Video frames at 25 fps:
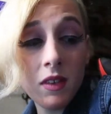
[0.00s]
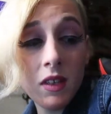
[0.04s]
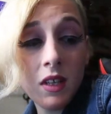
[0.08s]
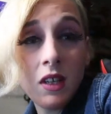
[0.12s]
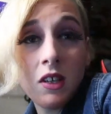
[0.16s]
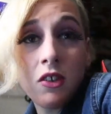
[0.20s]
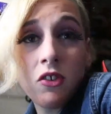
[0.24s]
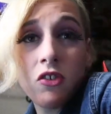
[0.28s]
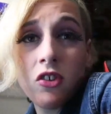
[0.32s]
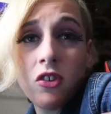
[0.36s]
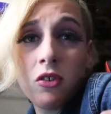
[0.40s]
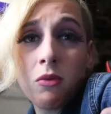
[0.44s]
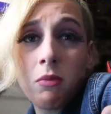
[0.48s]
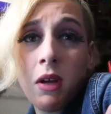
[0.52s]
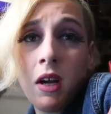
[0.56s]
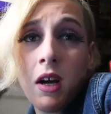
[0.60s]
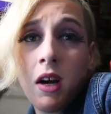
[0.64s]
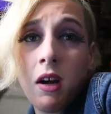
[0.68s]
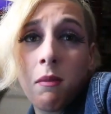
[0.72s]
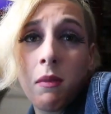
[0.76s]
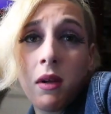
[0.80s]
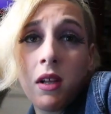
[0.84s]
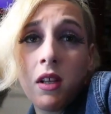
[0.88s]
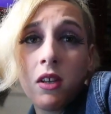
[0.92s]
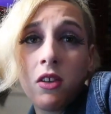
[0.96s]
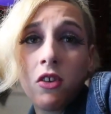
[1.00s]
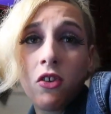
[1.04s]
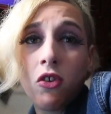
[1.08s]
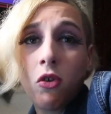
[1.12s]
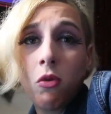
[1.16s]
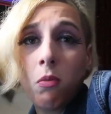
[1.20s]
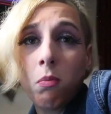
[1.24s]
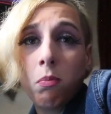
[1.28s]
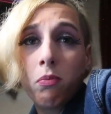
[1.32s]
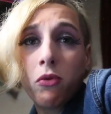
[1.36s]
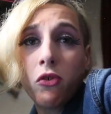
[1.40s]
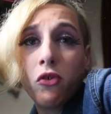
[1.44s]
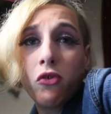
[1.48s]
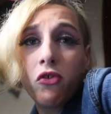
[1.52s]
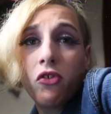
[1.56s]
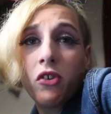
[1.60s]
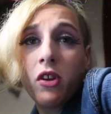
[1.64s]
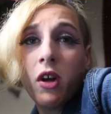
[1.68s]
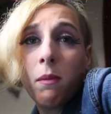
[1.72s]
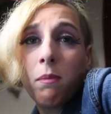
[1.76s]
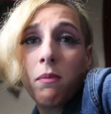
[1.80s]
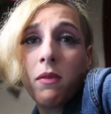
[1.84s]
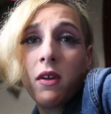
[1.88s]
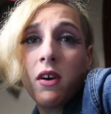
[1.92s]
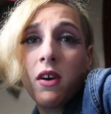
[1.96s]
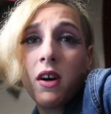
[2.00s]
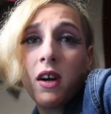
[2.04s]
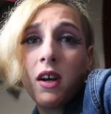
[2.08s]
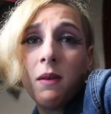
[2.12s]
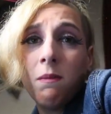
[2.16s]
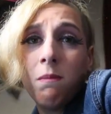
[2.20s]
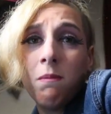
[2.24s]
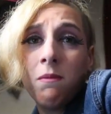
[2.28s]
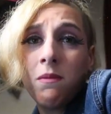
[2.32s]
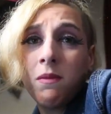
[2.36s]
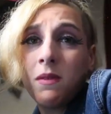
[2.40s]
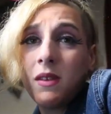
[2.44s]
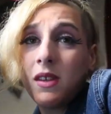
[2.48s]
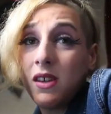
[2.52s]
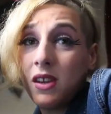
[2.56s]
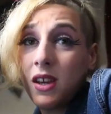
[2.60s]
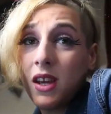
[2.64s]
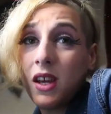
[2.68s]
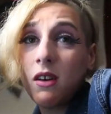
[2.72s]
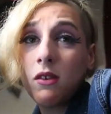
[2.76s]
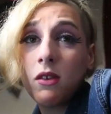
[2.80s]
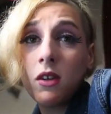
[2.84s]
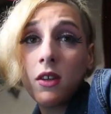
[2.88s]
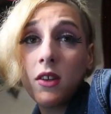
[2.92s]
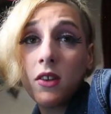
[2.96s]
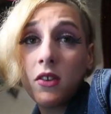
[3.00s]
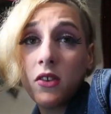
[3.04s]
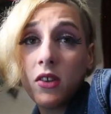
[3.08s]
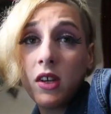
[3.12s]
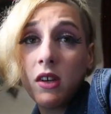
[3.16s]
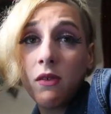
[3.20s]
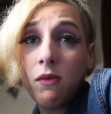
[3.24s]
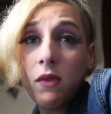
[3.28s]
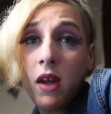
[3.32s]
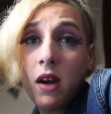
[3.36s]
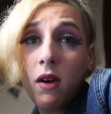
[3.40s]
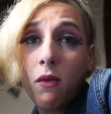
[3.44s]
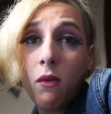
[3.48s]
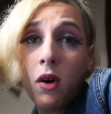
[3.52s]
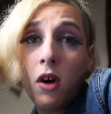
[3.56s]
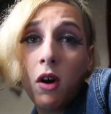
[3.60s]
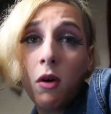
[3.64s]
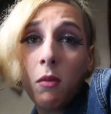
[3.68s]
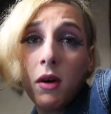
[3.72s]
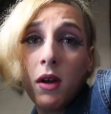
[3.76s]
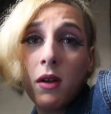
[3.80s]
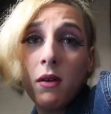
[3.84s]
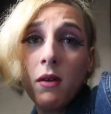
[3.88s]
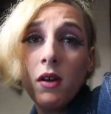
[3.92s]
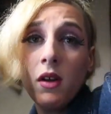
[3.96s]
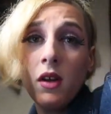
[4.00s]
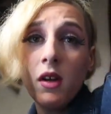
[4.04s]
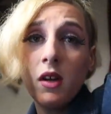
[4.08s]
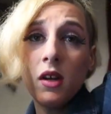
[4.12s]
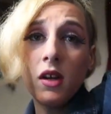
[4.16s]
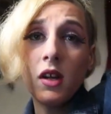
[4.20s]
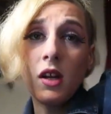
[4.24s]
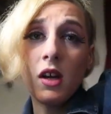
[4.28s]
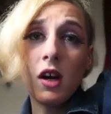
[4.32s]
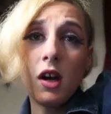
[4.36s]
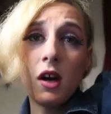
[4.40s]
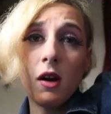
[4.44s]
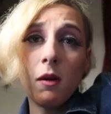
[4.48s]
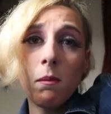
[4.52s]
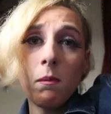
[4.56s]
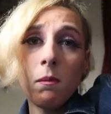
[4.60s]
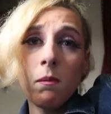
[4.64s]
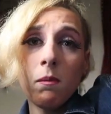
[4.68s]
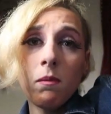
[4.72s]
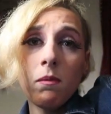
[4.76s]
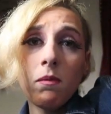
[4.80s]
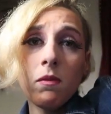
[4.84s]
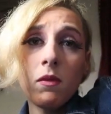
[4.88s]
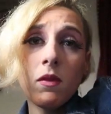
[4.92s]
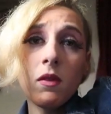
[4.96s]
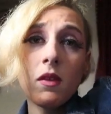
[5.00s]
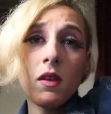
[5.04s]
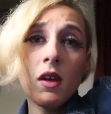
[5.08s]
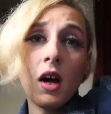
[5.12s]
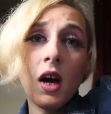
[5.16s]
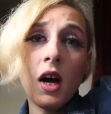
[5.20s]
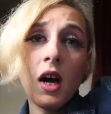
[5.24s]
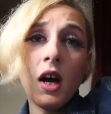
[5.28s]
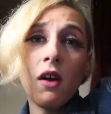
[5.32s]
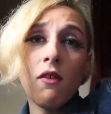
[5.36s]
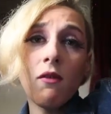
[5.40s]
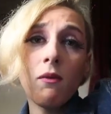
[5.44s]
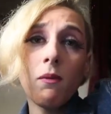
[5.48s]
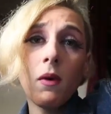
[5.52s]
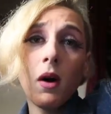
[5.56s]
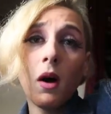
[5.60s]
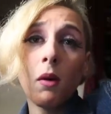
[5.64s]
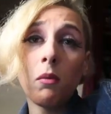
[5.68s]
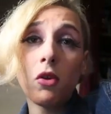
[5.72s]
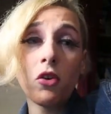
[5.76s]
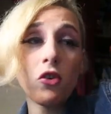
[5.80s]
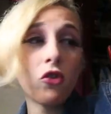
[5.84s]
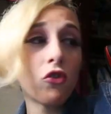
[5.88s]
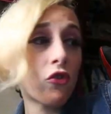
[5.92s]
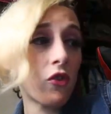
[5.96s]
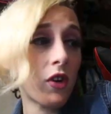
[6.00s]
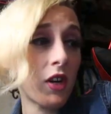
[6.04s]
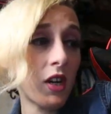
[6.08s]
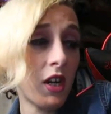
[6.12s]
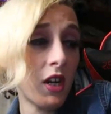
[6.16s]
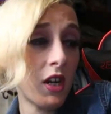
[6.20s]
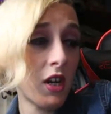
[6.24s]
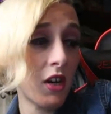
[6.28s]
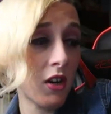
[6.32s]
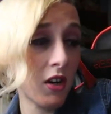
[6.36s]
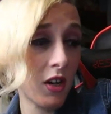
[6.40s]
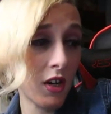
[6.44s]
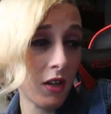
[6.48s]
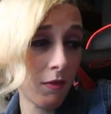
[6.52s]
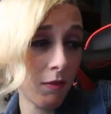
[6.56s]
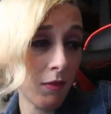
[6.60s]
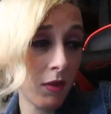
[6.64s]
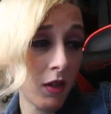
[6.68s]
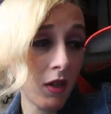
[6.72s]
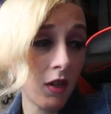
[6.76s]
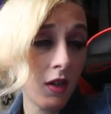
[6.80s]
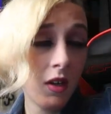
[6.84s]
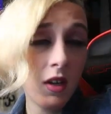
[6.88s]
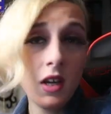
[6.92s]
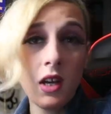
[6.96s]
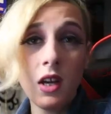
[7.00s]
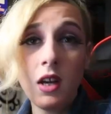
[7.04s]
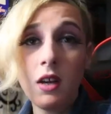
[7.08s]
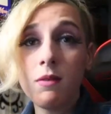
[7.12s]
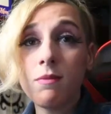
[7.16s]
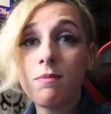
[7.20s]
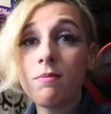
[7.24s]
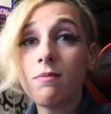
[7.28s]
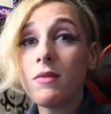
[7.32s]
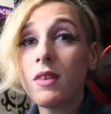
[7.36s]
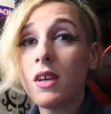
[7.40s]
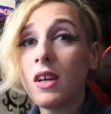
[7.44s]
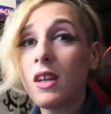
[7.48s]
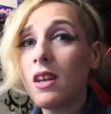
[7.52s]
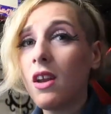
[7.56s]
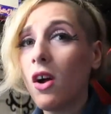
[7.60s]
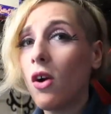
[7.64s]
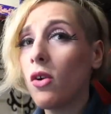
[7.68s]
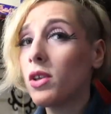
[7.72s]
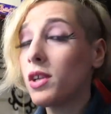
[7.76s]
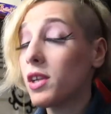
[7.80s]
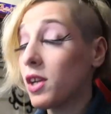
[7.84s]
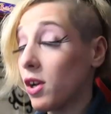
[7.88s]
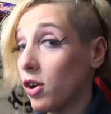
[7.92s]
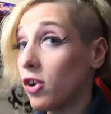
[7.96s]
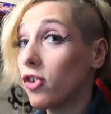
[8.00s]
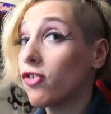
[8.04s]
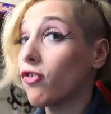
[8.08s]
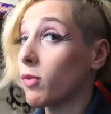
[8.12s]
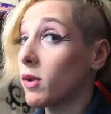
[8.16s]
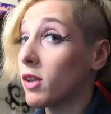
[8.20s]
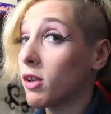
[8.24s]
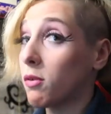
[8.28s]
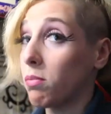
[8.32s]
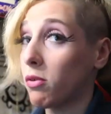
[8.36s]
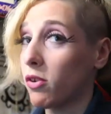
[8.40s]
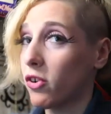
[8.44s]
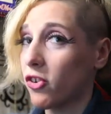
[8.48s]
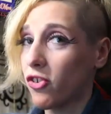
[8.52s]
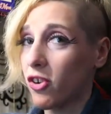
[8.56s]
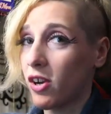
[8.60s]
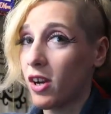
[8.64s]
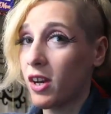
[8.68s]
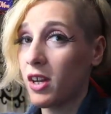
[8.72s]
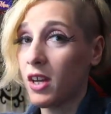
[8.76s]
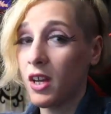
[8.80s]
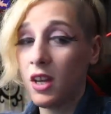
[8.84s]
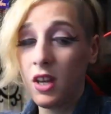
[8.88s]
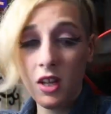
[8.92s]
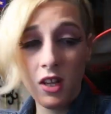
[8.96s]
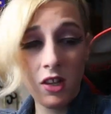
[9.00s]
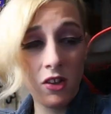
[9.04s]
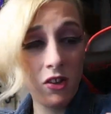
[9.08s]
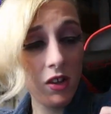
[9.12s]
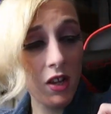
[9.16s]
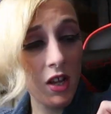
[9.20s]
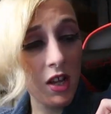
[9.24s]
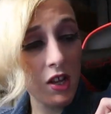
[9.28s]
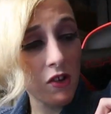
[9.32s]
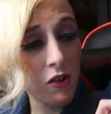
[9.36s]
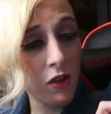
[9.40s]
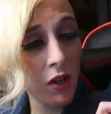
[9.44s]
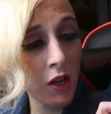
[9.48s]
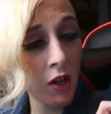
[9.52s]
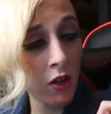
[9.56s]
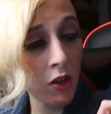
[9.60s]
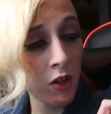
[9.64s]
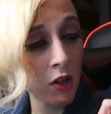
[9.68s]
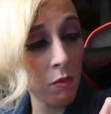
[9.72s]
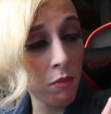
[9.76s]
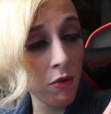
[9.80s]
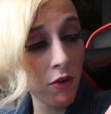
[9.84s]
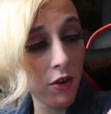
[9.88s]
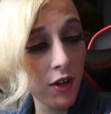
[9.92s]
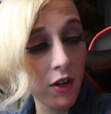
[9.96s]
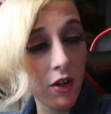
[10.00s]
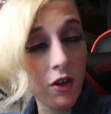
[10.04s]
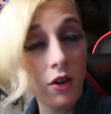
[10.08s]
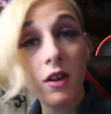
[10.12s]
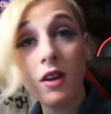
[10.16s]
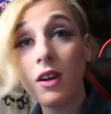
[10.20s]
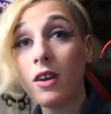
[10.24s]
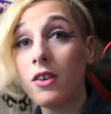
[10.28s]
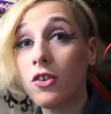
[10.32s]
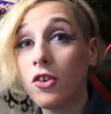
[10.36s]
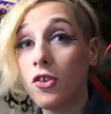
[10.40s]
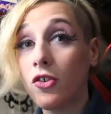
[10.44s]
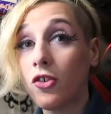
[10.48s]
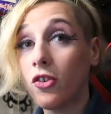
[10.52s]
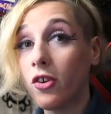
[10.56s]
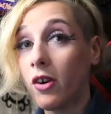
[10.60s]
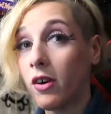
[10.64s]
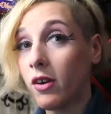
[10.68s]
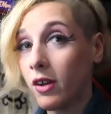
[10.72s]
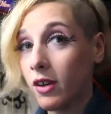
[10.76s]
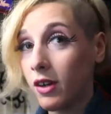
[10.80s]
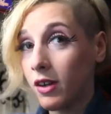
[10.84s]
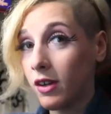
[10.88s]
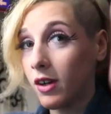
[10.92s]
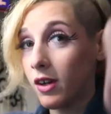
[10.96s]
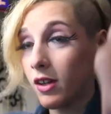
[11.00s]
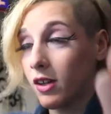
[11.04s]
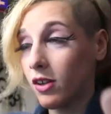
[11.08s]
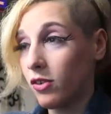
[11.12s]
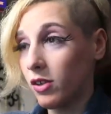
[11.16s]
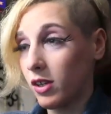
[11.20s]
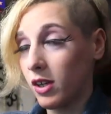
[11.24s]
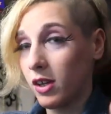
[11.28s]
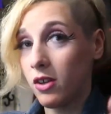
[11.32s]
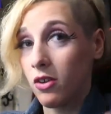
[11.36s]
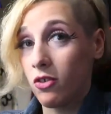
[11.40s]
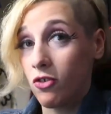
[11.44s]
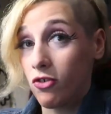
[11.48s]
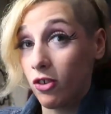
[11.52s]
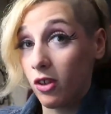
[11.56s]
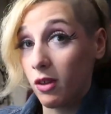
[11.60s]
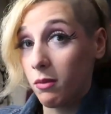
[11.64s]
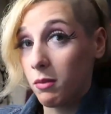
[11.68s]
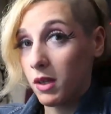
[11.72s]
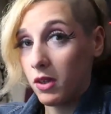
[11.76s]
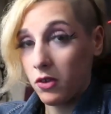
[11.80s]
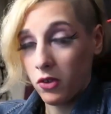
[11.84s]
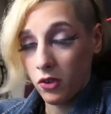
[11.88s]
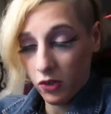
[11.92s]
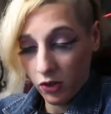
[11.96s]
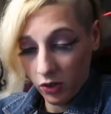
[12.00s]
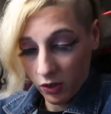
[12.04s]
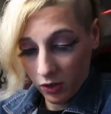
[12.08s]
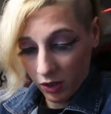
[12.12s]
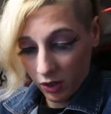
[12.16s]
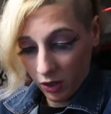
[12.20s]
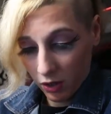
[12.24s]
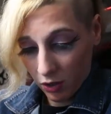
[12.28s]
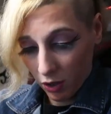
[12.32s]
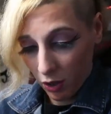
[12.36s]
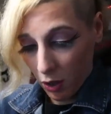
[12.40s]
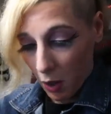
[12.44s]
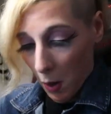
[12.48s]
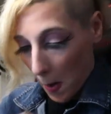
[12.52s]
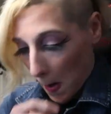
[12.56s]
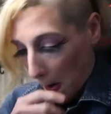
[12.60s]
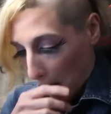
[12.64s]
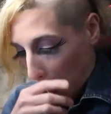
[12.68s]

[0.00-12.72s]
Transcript: And so, yeah, I'm a little bruised up there. You can't really see that well, but yeah, I have a bruise right here, and it only hurts when you push on it. It's healing pretty good, because it's turning yellow. That usually means it's healing good.